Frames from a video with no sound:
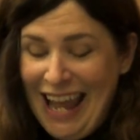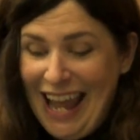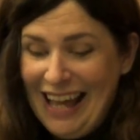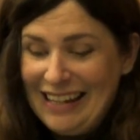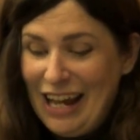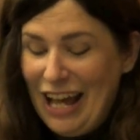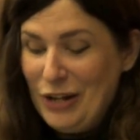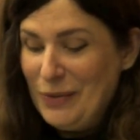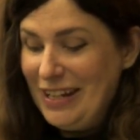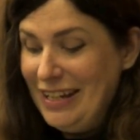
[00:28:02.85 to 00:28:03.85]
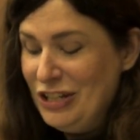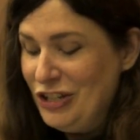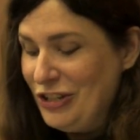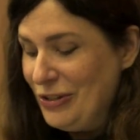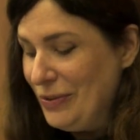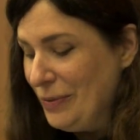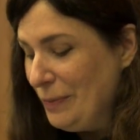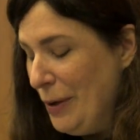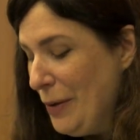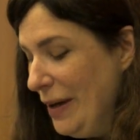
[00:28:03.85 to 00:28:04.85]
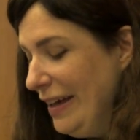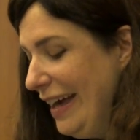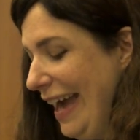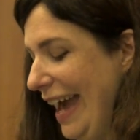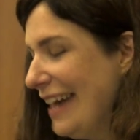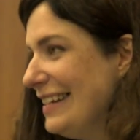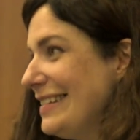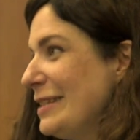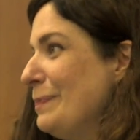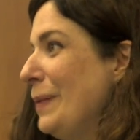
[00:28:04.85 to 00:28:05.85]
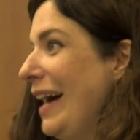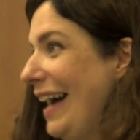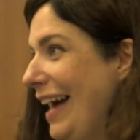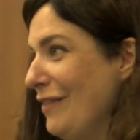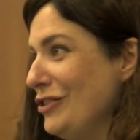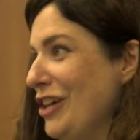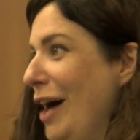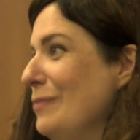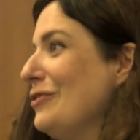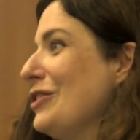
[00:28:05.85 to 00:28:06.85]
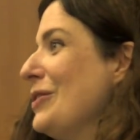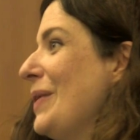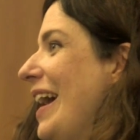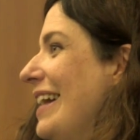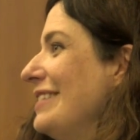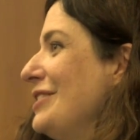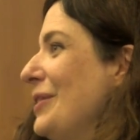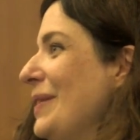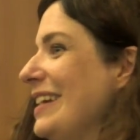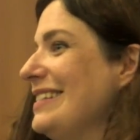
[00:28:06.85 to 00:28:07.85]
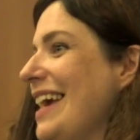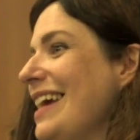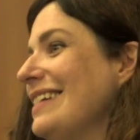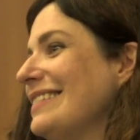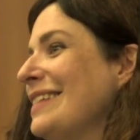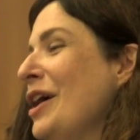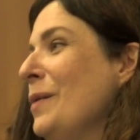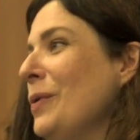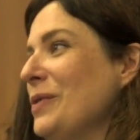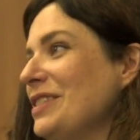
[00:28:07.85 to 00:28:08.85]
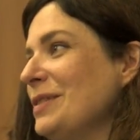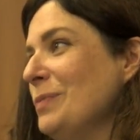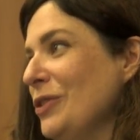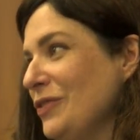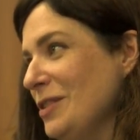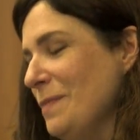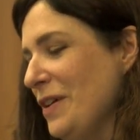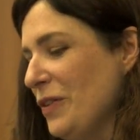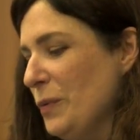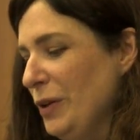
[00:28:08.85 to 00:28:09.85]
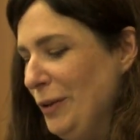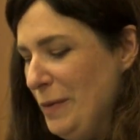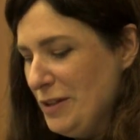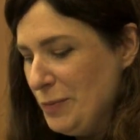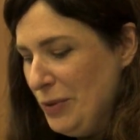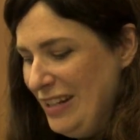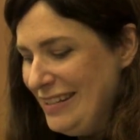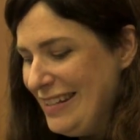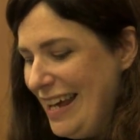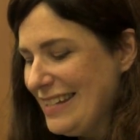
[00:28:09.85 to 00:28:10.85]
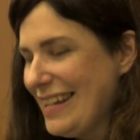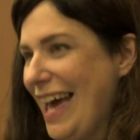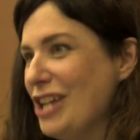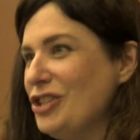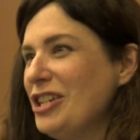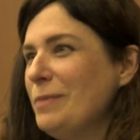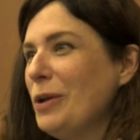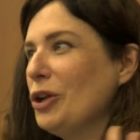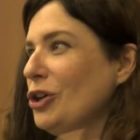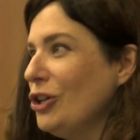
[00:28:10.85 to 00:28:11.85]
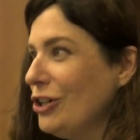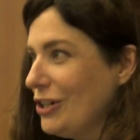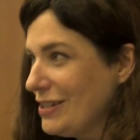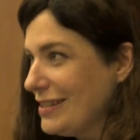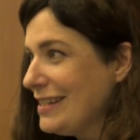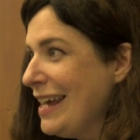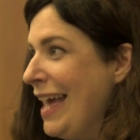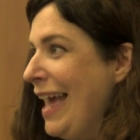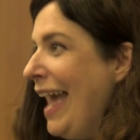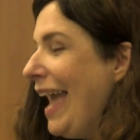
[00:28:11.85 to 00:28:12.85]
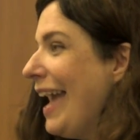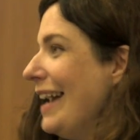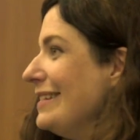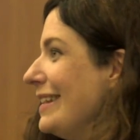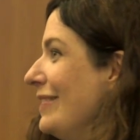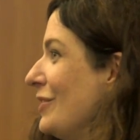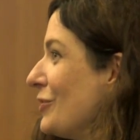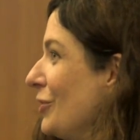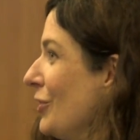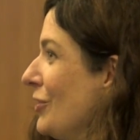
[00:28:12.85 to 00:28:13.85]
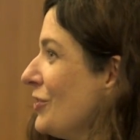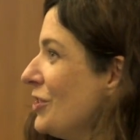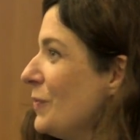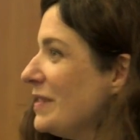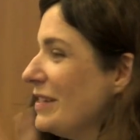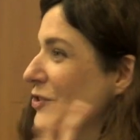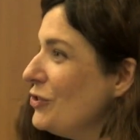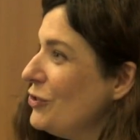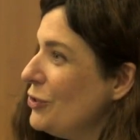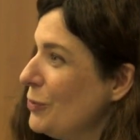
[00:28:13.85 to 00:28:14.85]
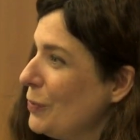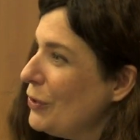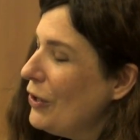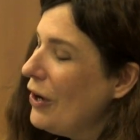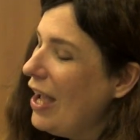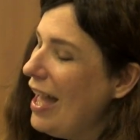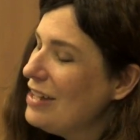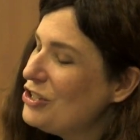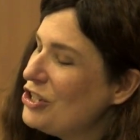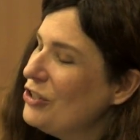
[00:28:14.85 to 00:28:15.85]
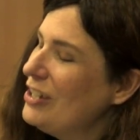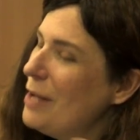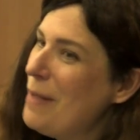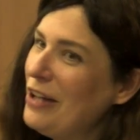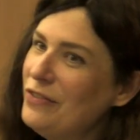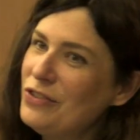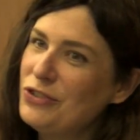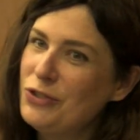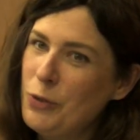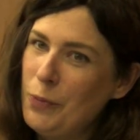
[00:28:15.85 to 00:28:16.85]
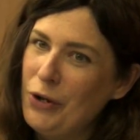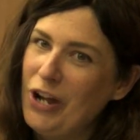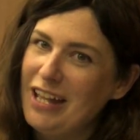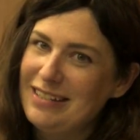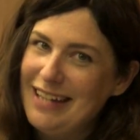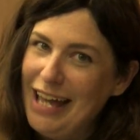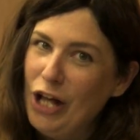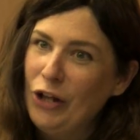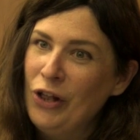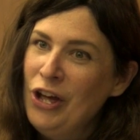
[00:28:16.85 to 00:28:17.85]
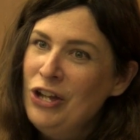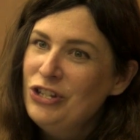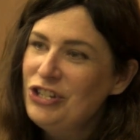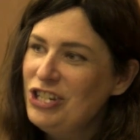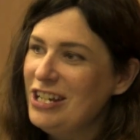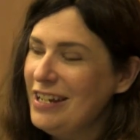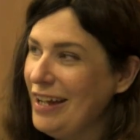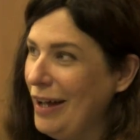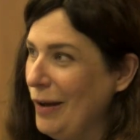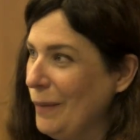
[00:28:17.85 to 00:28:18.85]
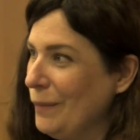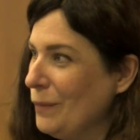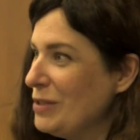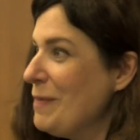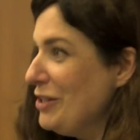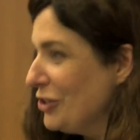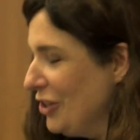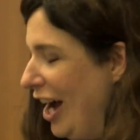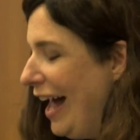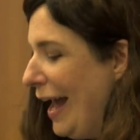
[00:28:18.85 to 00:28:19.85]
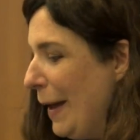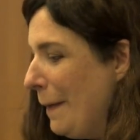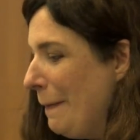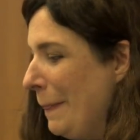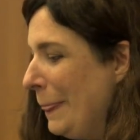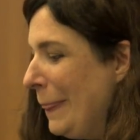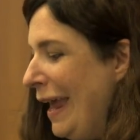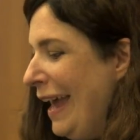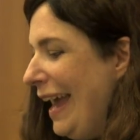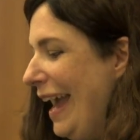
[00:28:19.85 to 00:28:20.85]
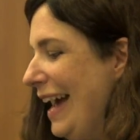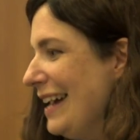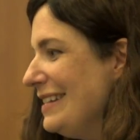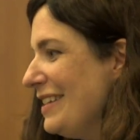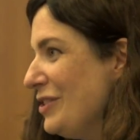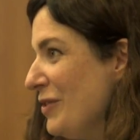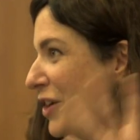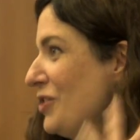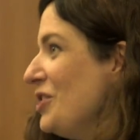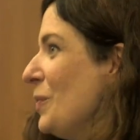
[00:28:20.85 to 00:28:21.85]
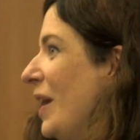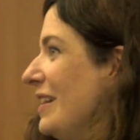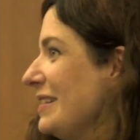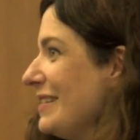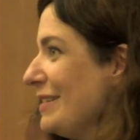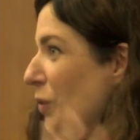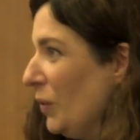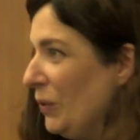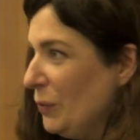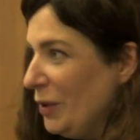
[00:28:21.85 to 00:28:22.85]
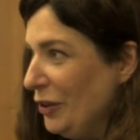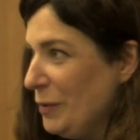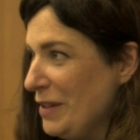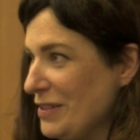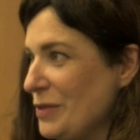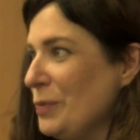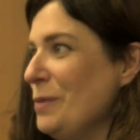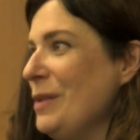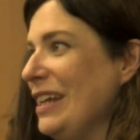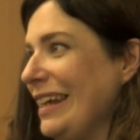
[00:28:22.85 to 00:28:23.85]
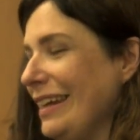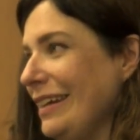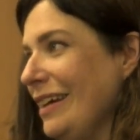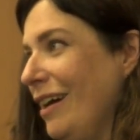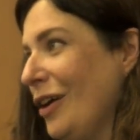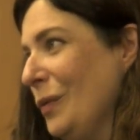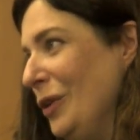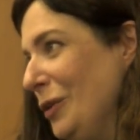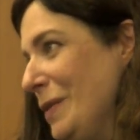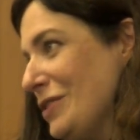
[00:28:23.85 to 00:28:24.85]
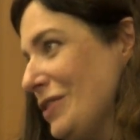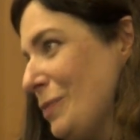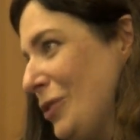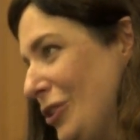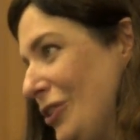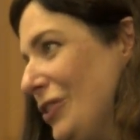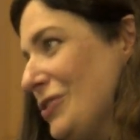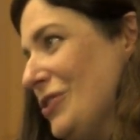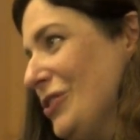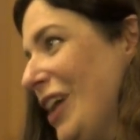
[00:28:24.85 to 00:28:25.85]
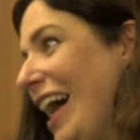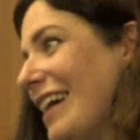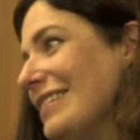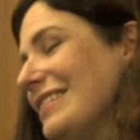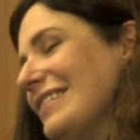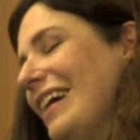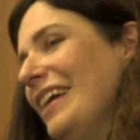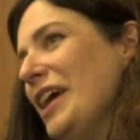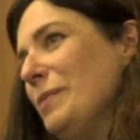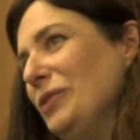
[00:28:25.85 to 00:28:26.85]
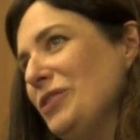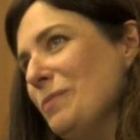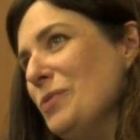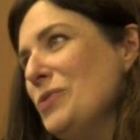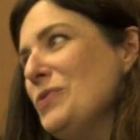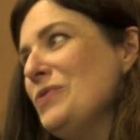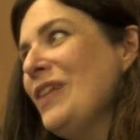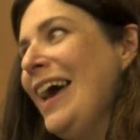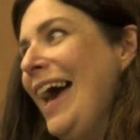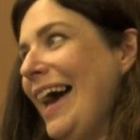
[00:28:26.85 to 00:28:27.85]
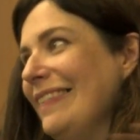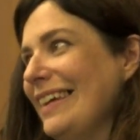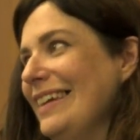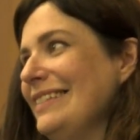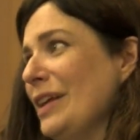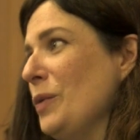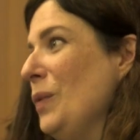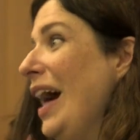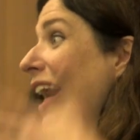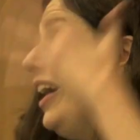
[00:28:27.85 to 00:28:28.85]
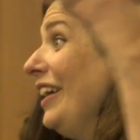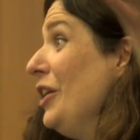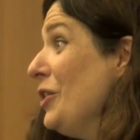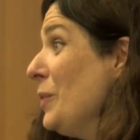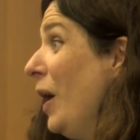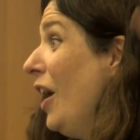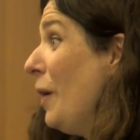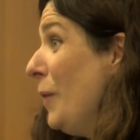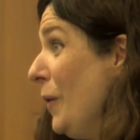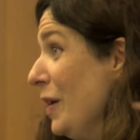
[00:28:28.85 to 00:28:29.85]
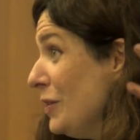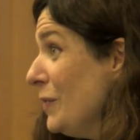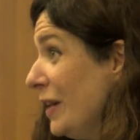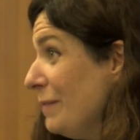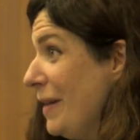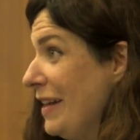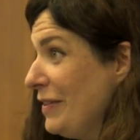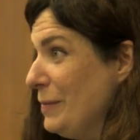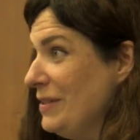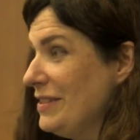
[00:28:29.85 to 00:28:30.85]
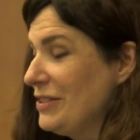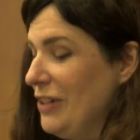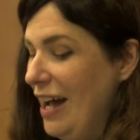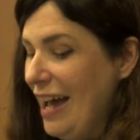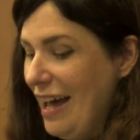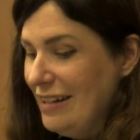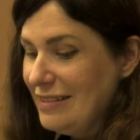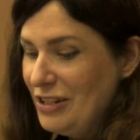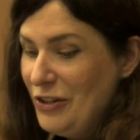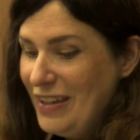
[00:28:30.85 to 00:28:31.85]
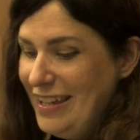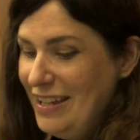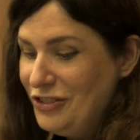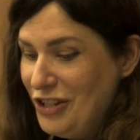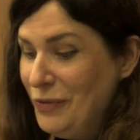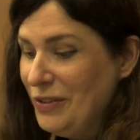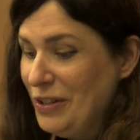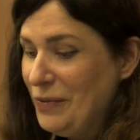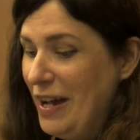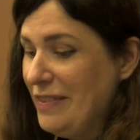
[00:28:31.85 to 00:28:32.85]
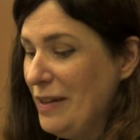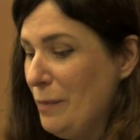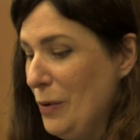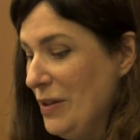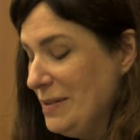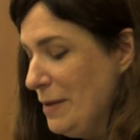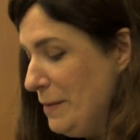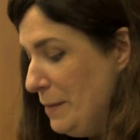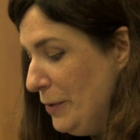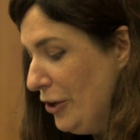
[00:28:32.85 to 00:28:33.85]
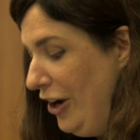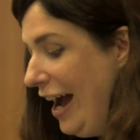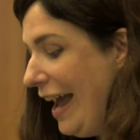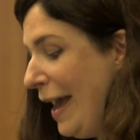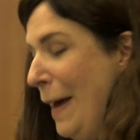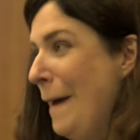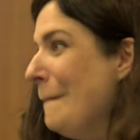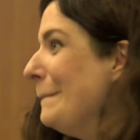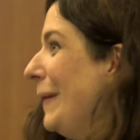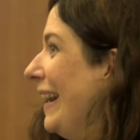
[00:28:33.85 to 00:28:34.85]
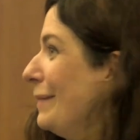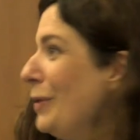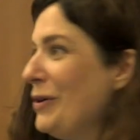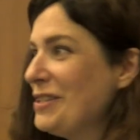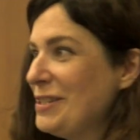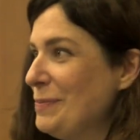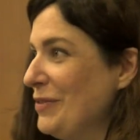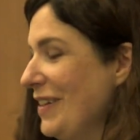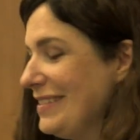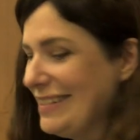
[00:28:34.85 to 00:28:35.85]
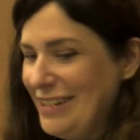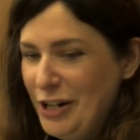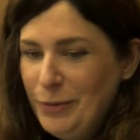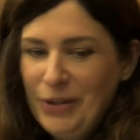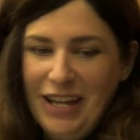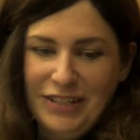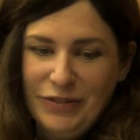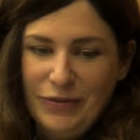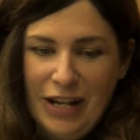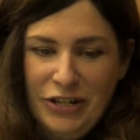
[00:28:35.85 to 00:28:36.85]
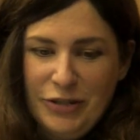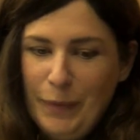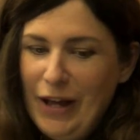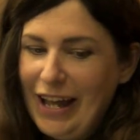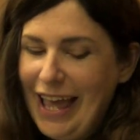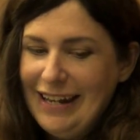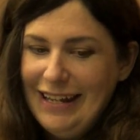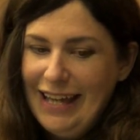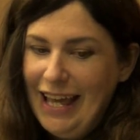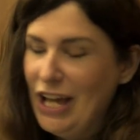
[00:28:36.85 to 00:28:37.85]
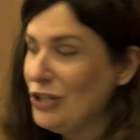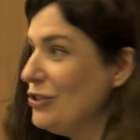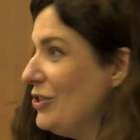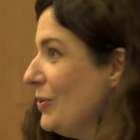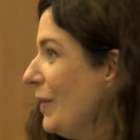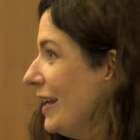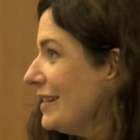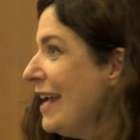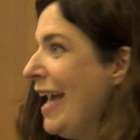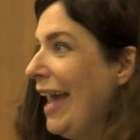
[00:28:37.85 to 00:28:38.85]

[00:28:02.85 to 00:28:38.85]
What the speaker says: And I don't want to eat you, poet. And he says, but I have a job for you. And so he takes Poet Smurf to meet the wildebeest princess, and she had been cursed. And in this curse, she was in a stupor, and she couldn't come out of the stupor until she was made to cry. And so there she was, this old wildebeest woman in a young wildebeest girl's dress, unable to move. And the king's like, well, here you are, a poet, you can make the princess cry. And, you know, the king's generally right that poets make people cry. But Poet Smurf has this terrible case of writer's block, and he can't do it.